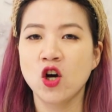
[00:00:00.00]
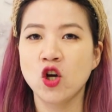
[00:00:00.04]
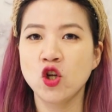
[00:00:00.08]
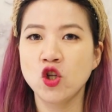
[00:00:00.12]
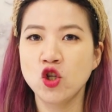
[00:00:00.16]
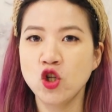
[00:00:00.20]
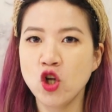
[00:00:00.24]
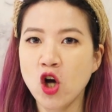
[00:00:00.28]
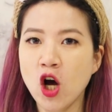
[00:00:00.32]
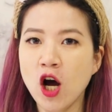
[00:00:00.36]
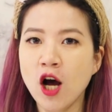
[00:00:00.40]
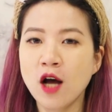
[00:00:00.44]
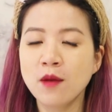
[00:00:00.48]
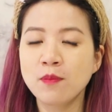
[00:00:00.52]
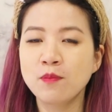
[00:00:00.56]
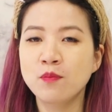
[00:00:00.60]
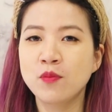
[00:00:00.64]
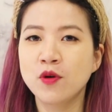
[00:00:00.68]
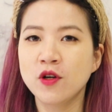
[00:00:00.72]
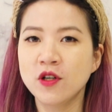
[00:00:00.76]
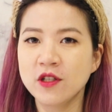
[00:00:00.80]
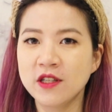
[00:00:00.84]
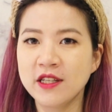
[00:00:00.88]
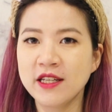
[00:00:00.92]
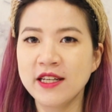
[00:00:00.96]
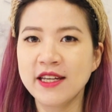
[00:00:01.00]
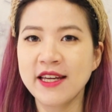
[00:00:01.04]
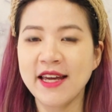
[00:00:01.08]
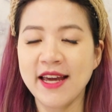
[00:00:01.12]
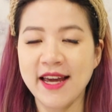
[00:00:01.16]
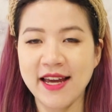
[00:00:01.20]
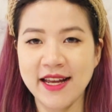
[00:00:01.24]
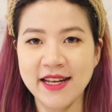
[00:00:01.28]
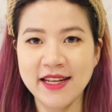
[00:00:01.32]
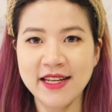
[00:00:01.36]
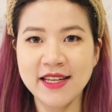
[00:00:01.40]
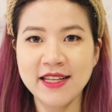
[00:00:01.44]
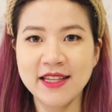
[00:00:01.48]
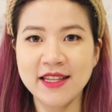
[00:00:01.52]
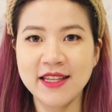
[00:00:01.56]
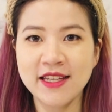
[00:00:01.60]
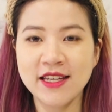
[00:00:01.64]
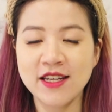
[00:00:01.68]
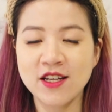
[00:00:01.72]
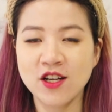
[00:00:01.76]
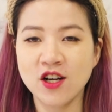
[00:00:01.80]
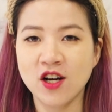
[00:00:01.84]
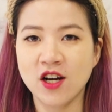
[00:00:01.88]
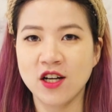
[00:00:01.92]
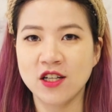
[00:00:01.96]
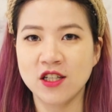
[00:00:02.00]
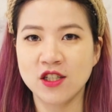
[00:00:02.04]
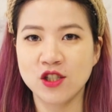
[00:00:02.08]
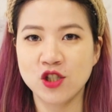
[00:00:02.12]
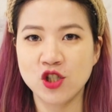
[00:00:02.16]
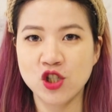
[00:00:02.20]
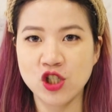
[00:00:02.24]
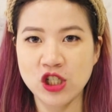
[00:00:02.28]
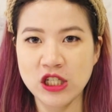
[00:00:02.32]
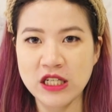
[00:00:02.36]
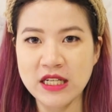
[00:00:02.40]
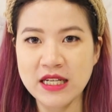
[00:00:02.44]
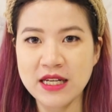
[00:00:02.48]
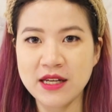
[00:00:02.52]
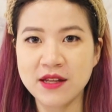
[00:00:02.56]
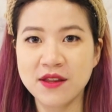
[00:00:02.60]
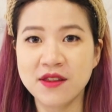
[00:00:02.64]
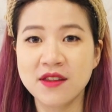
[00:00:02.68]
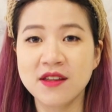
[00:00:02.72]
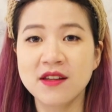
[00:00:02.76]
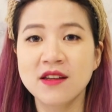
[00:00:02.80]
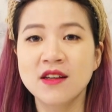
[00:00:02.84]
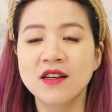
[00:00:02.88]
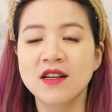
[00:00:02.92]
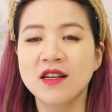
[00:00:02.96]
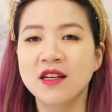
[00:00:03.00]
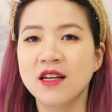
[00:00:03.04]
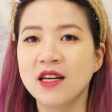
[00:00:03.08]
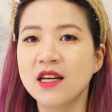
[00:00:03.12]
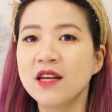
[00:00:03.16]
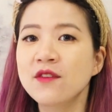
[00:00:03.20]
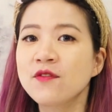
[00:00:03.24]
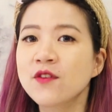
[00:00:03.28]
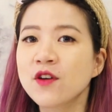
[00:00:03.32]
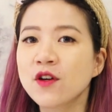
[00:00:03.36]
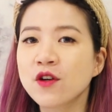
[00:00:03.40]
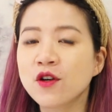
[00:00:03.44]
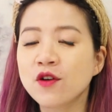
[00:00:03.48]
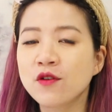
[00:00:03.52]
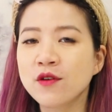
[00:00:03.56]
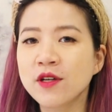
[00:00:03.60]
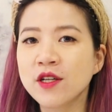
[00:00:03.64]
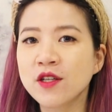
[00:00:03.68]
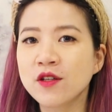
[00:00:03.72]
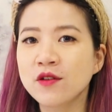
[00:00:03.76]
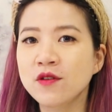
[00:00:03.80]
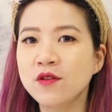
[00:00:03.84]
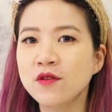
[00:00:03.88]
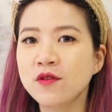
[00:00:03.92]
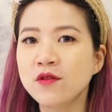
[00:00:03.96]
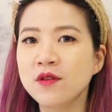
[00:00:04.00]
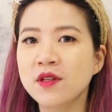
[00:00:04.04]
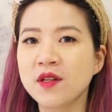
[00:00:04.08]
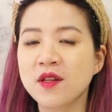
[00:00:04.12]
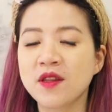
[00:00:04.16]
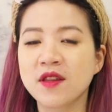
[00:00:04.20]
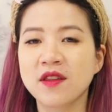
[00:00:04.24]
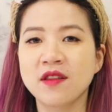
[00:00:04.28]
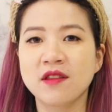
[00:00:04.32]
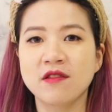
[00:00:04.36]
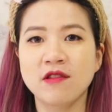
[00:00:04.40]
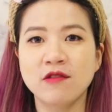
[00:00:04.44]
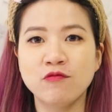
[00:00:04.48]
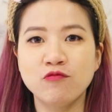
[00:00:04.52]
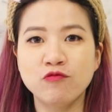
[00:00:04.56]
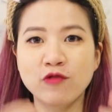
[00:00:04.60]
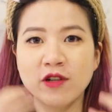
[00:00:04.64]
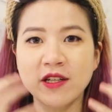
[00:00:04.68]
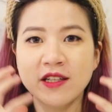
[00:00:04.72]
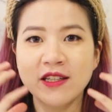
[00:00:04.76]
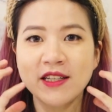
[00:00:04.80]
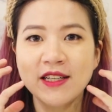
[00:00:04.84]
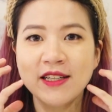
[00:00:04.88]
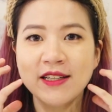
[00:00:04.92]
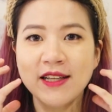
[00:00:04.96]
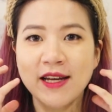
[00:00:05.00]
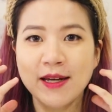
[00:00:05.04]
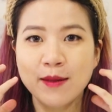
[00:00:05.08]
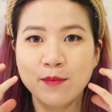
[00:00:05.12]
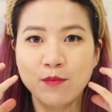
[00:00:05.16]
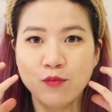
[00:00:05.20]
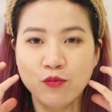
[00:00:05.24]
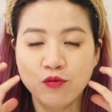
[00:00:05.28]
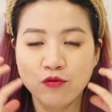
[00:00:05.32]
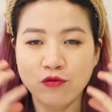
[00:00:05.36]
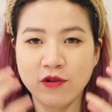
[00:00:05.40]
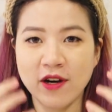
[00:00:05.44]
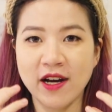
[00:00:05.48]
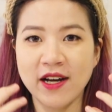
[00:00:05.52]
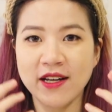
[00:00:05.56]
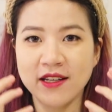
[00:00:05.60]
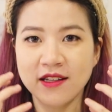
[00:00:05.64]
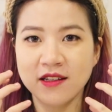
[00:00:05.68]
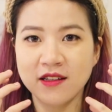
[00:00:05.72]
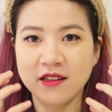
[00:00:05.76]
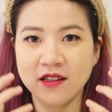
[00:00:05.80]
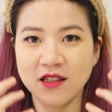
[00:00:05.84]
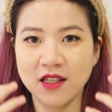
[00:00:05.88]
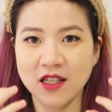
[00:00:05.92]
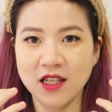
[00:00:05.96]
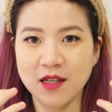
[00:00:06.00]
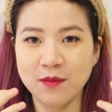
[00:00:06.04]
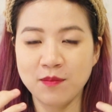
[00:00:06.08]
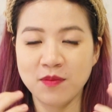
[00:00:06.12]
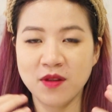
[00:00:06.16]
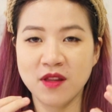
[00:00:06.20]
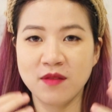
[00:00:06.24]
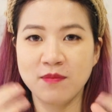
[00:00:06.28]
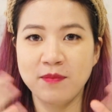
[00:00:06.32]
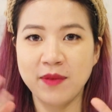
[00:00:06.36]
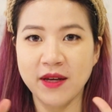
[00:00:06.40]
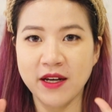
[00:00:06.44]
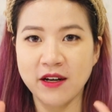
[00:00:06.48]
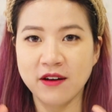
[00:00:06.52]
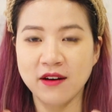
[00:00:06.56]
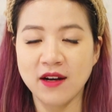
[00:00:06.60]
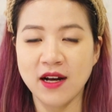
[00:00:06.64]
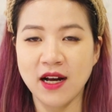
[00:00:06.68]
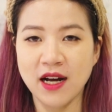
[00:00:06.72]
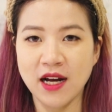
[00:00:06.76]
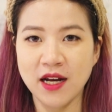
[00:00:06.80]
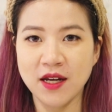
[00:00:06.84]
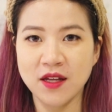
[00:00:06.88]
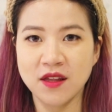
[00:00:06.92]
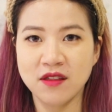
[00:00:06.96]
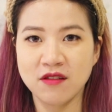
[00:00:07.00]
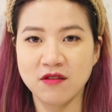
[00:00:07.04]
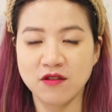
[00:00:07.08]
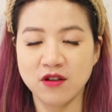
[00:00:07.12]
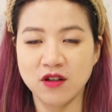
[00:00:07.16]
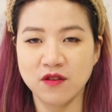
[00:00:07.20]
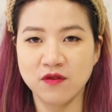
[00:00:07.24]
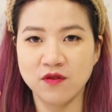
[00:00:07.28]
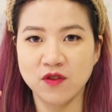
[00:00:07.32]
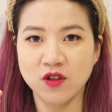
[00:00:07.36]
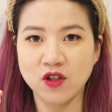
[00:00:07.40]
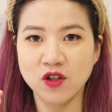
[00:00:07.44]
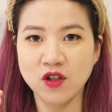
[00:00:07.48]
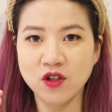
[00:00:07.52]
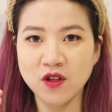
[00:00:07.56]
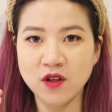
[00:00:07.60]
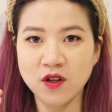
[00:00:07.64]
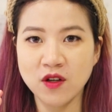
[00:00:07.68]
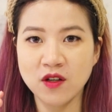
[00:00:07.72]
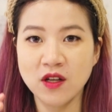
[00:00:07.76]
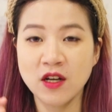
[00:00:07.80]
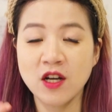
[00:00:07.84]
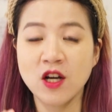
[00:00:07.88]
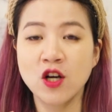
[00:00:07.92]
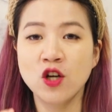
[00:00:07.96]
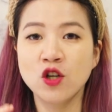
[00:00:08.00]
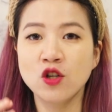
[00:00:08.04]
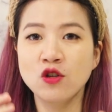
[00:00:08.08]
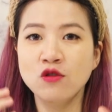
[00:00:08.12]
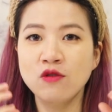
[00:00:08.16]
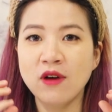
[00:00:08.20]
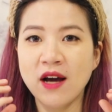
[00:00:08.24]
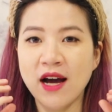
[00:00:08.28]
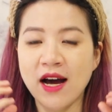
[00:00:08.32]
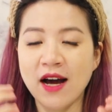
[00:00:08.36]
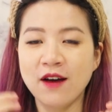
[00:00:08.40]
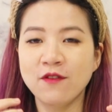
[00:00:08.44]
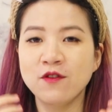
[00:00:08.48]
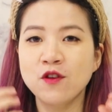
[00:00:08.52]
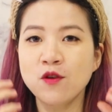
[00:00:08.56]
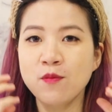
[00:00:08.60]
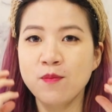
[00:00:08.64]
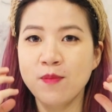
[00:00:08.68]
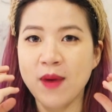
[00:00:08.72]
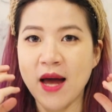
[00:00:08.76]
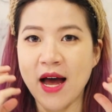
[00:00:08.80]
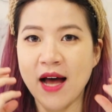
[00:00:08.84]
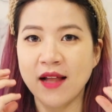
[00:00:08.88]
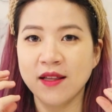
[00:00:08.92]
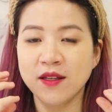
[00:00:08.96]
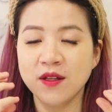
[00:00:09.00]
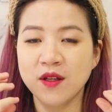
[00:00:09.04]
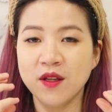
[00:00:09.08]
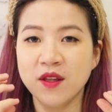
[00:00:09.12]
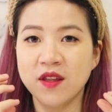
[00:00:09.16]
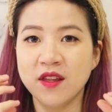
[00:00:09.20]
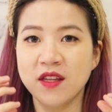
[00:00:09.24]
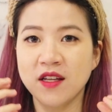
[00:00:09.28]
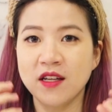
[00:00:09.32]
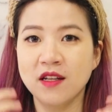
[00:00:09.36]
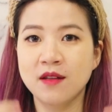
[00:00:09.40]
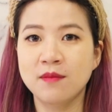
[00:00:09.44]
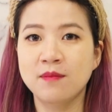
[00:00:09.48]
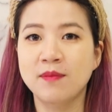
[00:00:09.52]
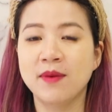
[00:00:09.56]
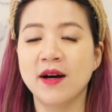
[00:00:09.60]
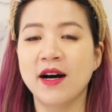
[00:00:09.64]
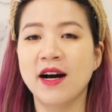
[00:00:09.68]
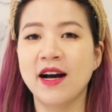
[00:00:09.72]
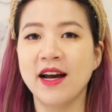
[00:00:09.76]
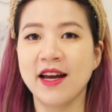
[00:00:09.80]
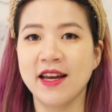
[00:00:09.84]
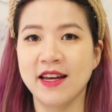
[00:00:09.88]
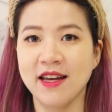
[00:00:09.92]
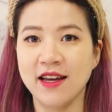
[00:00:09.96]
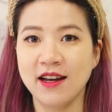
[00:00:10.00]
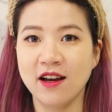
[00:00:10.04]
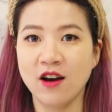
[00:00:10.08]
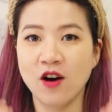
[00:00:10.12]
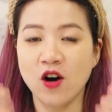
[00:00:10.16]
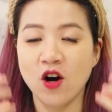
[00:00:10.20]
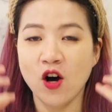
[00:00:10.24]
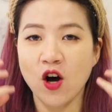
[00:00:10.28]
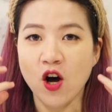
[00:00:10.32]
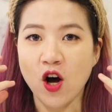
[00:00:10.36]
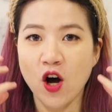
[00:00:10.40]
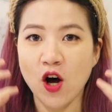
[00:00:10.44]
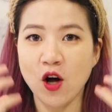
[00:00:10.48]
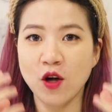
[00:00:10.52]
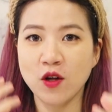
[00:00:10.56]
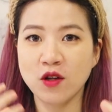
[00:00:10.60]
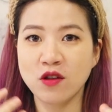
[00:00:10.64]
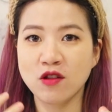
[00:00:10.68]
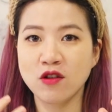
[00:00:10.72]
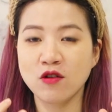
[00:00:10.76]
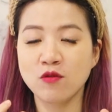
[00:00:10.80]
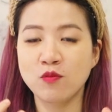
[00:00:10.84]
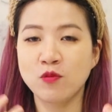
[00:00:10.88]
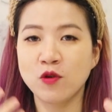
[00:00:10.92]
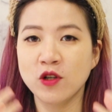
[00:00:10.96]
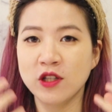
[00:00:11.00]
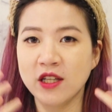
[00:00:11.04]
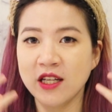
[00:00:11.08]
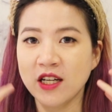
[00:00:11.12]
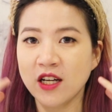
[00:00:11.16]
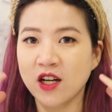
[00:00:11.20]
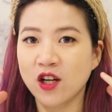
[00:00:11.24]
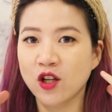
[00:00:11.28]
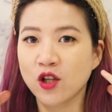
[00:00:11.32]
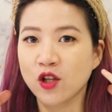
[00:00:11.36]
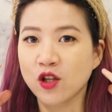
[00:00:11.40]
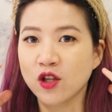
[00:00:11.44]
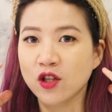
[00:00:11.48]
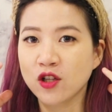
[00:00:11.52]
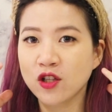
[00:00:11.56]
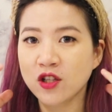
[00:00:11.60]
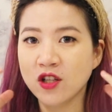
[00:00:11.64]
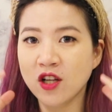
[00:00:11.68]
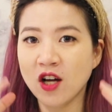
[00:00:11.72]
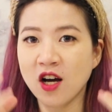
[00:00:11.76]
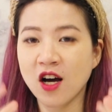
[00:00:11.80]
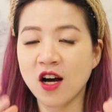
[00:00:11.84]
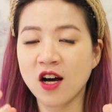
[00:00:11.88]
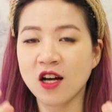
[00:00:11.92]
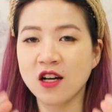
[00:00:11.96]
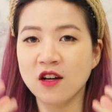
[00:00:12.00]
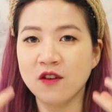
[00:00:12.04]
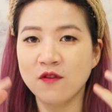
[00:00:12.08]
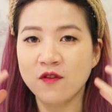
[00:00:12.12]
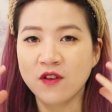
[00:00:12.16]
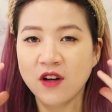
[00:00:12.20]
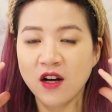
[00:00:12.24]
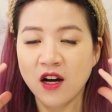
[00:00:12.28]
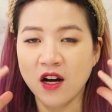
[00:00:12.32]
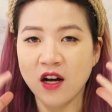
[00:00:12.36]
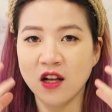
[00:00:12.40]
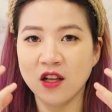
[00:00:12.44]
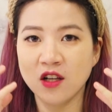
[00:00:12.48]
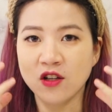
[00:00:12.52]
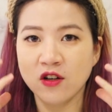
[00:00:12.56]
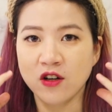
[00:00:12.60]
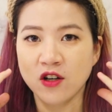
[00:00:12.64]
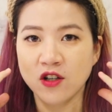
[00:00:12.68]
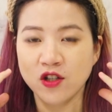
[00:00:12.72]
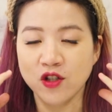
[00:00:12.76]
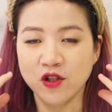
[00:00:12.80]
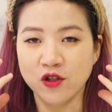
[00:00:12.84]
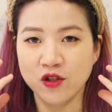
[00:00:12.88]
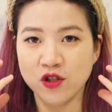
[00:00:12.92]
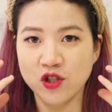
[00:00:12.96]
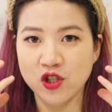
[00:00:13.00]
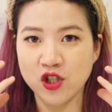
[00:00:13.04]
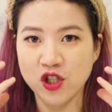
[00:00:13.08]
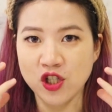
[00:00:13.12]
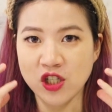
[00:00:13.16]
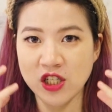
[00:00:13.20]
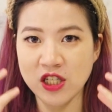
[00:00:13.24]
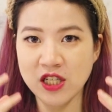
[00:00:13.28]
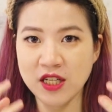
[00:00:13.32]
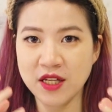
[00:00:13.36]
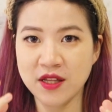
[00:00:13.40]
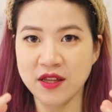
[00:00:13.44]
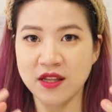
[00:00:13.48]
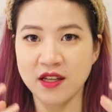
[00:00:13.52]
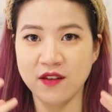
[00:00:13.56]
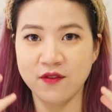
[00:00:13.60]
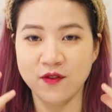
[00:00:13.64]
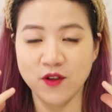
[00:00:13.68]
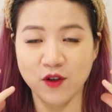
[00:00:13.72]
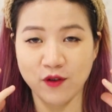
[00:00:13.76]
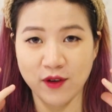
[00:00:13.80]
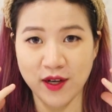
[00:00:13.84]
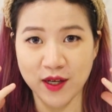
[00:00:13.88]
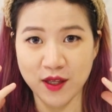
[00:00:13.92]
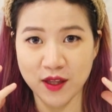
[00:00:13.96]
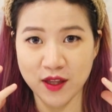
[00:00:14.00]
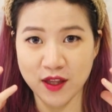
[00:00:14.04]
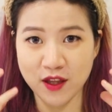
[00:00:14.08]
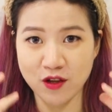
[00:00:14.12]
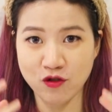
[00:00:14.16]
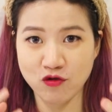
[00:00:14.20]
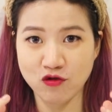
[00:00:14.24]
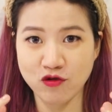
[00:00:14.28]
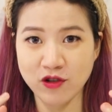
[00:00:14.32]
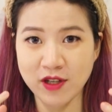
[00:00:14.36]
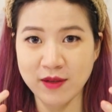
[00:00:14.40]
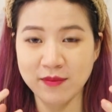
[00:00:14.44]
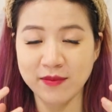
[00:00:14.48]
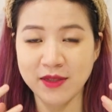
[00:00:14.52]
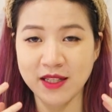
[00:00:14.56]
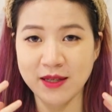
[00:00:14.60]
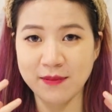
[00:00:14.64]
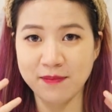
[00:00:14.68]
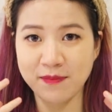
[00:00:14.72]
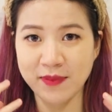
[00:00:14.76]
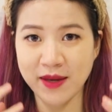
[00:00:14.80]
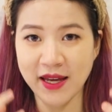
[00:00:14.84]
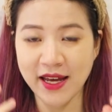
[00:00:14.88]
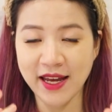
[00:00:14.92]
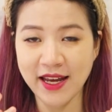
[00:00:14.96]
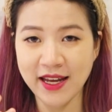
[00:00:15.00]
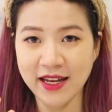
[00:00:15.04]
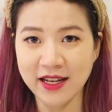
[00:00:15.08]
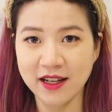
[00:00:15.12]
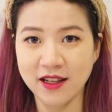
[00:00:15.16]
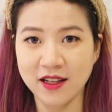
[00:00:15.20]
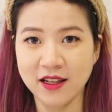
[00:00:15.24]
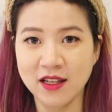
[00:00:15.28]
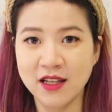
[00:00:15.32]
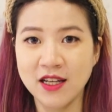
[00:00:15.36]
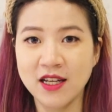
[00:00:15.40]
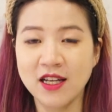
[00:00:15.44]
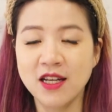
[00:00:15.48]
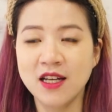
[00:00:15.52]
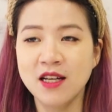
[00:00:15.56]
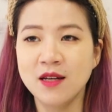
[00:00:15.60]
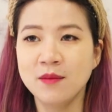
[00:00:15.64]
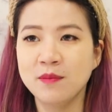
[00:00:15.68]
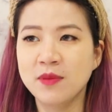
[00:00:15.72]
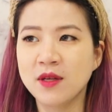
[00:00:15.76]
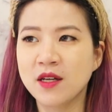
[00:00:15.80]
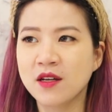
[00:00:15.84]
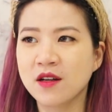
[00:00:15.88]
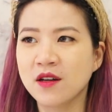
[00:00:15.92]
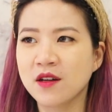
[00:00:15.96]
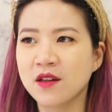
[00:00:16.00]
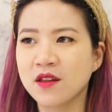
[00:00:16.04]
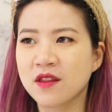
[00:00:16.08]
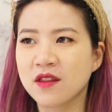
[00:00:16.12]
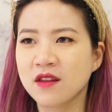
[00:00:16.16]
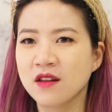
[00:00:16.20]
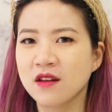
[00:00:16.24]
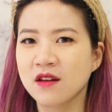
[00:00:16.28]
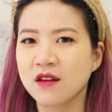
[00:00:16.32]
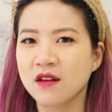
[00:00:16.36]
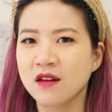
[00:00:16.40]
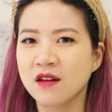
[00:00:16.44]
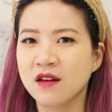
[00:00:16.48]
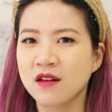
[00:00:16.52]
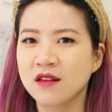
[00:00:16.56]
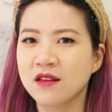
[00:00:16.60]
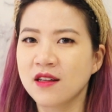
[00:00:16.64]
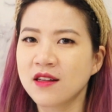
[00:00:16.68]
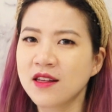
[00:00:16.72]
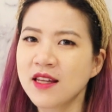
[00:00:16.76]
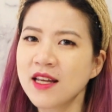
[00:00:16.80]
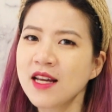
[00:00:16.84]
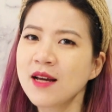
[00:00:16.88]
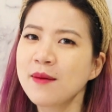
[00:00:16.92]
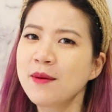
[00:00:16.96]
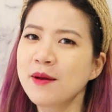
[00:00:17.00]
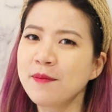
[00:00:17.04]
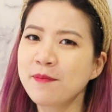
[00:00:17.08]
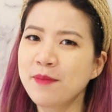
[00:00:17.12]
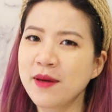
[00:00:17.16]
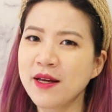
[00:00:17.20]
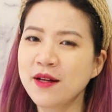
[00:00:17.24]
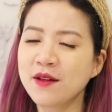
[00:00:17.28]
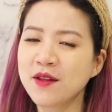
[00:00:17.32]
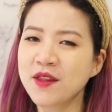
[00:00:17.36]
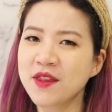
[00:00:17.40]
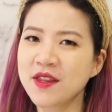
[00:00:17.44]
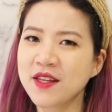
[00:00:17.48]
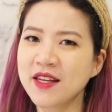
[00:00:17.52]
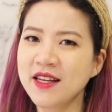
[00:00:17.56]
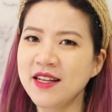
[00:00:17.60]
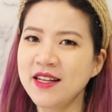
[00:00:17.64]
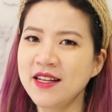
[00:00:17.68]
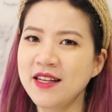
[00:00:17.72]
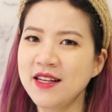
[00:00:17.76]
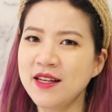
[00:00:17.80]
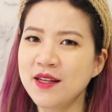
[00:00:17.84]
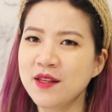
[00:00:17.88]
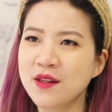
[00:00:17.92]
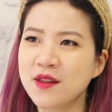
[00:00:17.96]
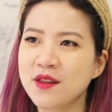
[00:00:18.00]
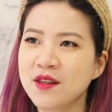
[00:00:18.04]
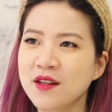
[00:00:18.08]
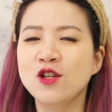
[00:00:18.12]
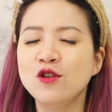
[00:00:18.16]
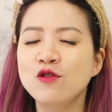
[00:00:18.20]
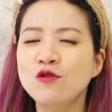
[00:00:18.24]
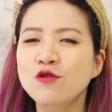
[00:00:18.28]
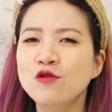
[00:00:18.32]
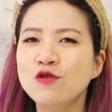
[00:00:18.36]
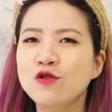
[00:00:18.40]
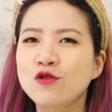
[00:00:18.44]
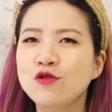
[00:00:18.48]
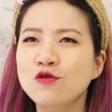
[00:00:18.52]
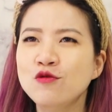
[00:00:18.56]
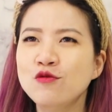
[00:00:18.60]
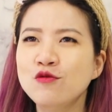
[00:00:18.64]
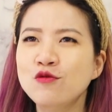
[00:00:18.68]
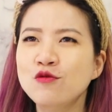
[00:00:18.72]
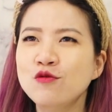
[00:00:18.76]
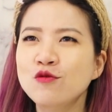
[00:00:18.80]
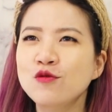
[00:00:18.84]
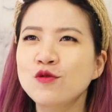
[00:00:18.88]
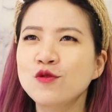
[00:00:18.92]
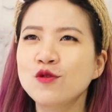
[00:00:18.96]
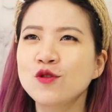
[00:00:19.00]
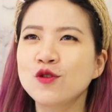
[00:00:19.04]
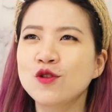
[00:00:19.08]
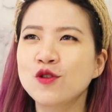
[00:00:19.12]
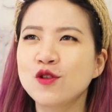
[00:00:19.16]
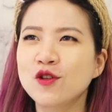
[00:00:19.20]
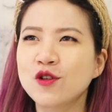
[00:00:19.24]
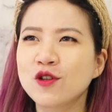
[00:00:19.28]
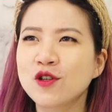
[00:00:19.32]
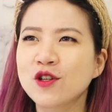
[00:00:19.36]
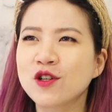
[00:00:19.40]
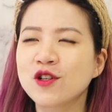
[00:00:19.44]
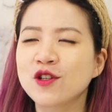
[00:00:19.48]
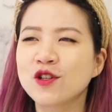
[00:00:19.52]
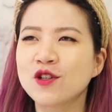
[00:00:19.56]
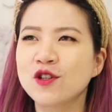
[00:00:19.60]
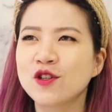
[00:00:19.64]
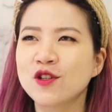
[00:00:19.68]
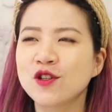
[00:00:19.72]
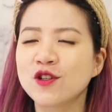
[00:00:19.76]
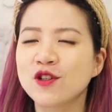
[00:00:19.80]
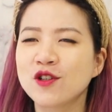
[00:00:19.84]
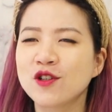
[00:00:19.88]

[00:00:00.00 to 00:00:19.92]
not putting anything on the cheeks. If you're going to do this really like bright lips, bare eye sort of look, you have to balance it by also putting a lot of color on your cheeks if you're extremely pale, because the thing about pale skin is you do look